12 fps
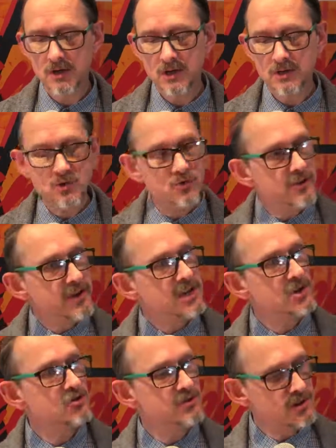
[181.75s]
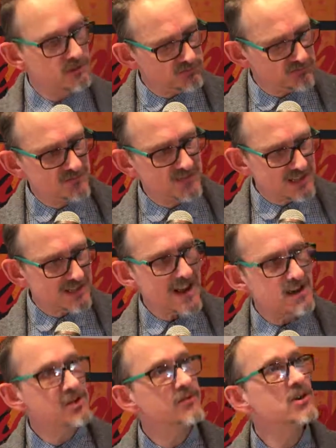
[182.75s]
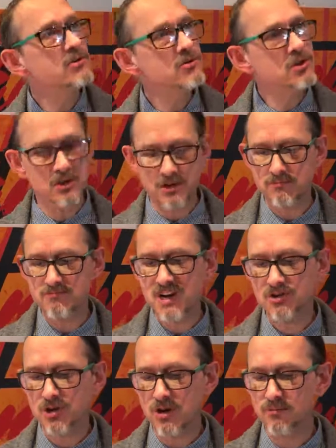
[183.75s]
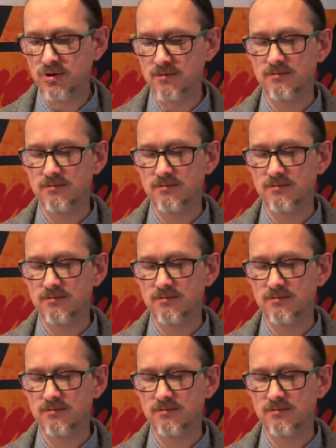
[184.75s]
a sort of history slash future mashup.